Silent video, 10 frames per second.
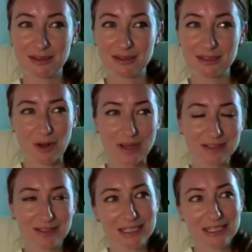
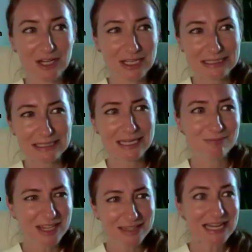it's
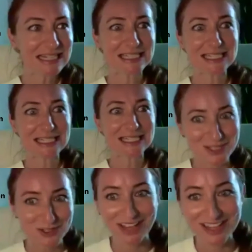in like 6
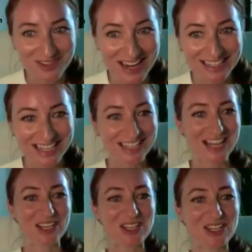minutes or less, right? Like,
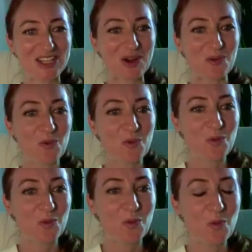
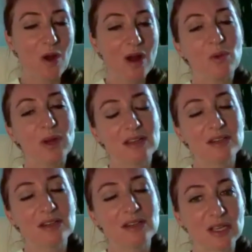what we
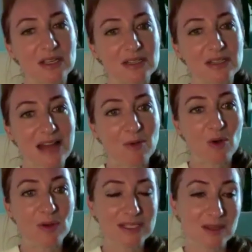can do, because I'm
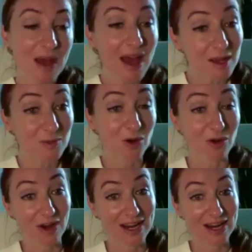always the backup
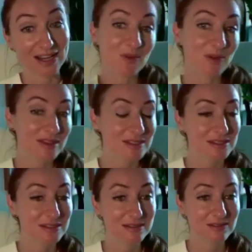girl, right? Like I'm the one
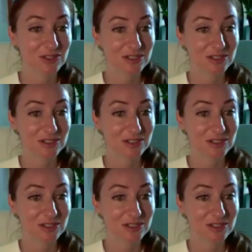that's